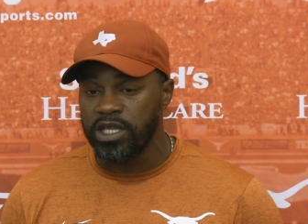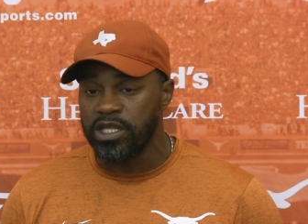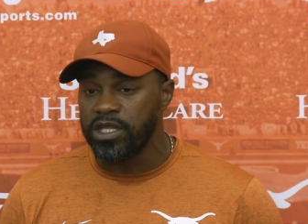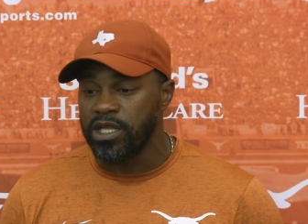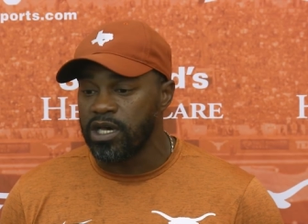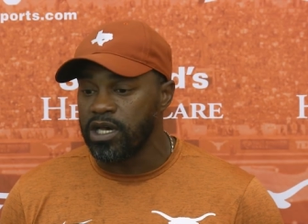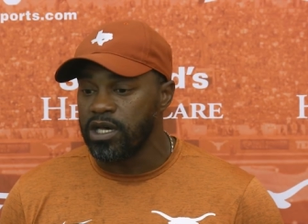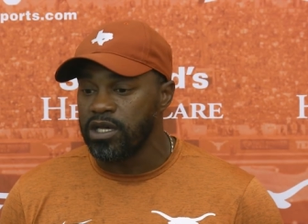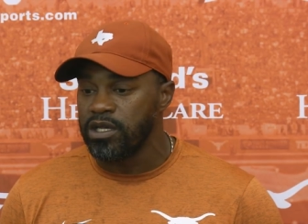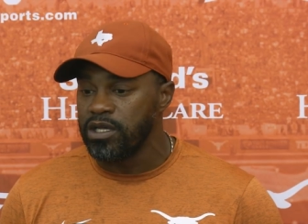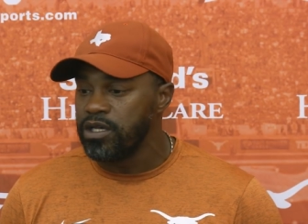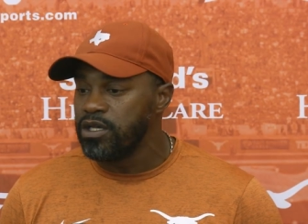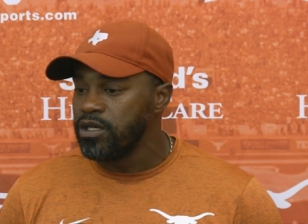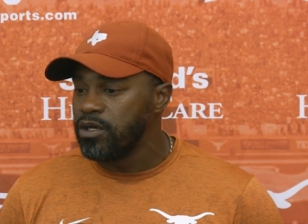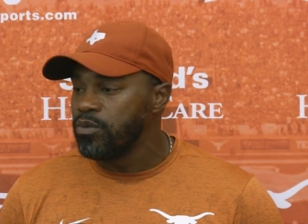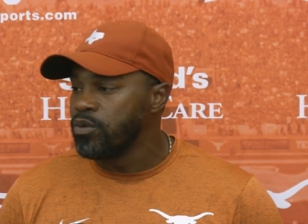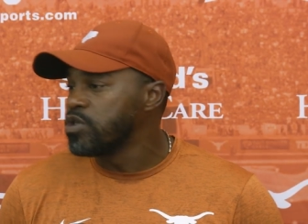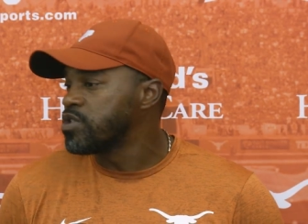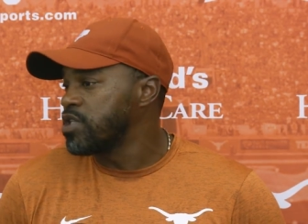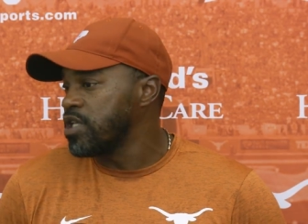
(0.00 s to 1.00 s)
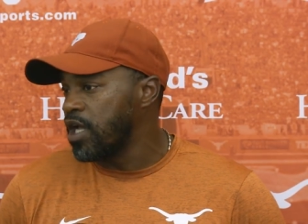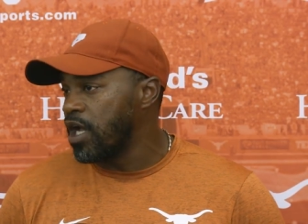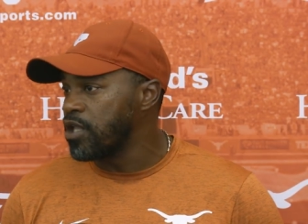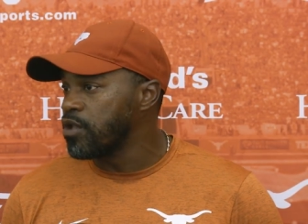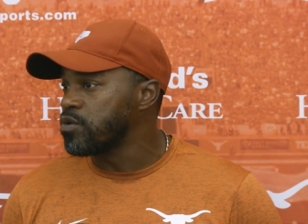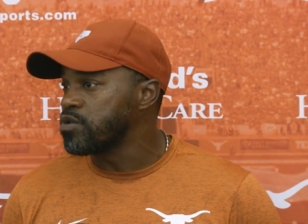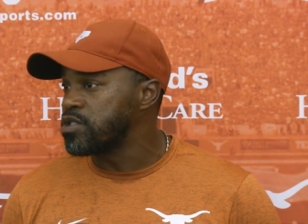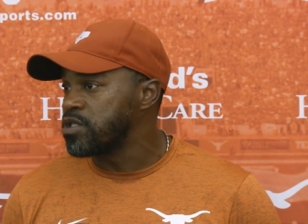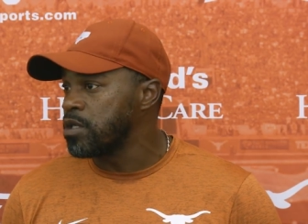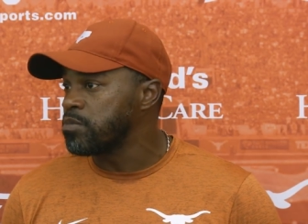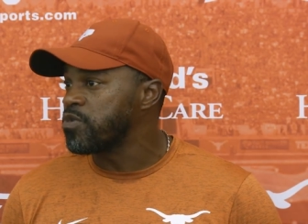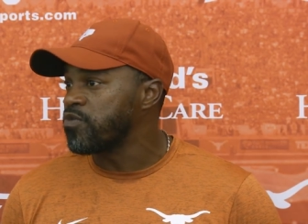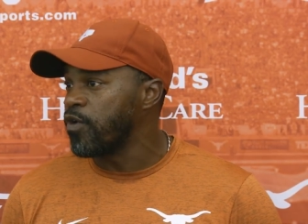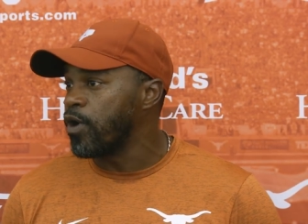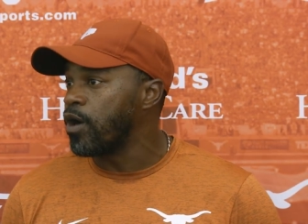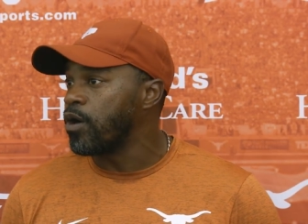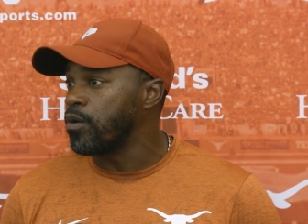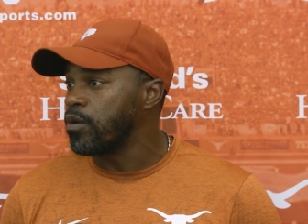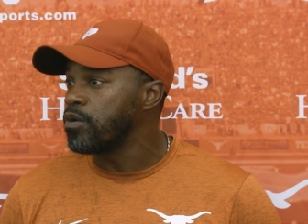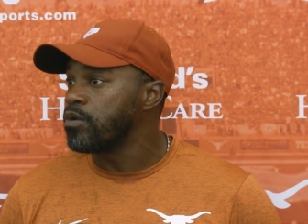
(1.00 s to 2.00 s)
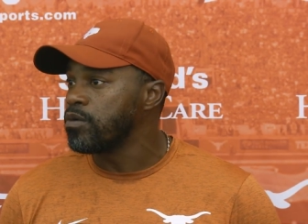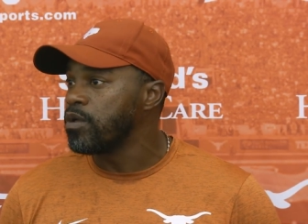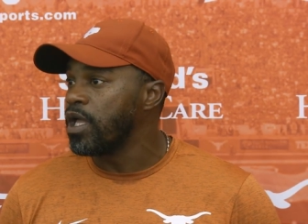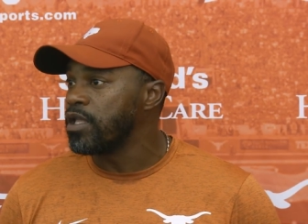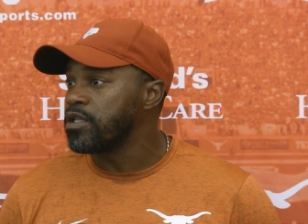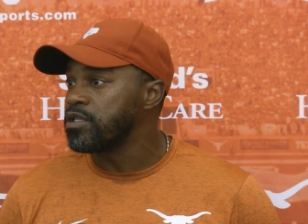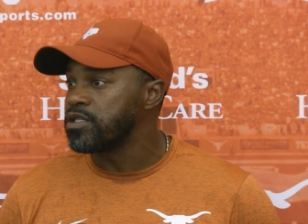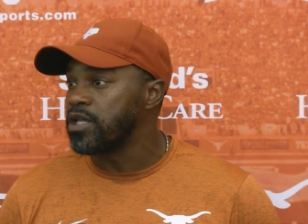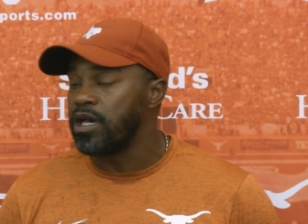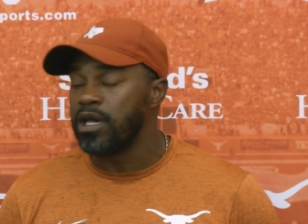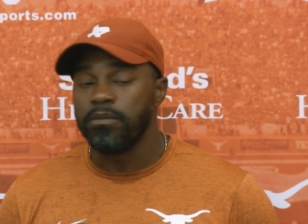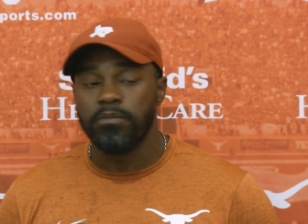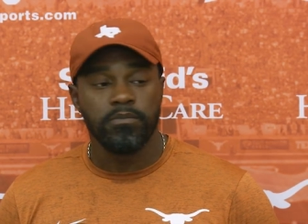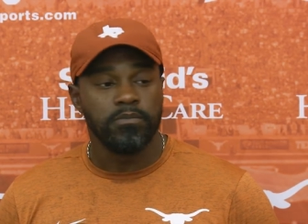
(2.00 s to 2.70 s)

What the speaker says: and we'll see how those chips fall at the time.